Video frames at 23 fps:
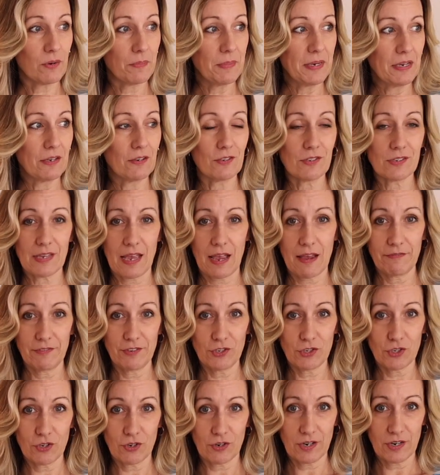meals have you
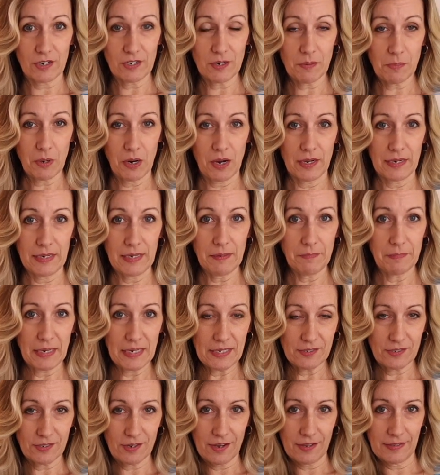stored on your body
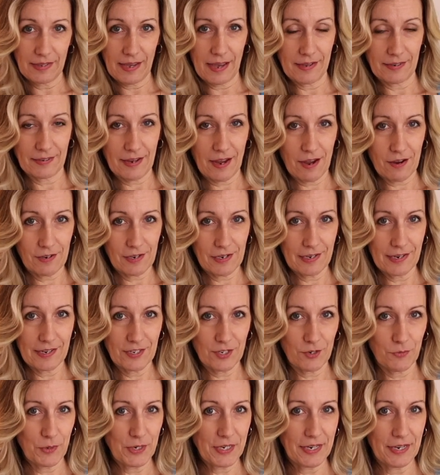based on that
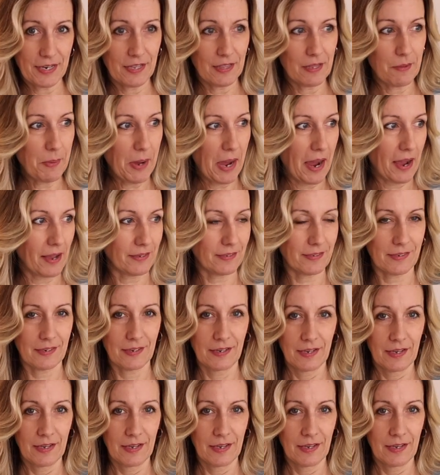calculation we did in the past?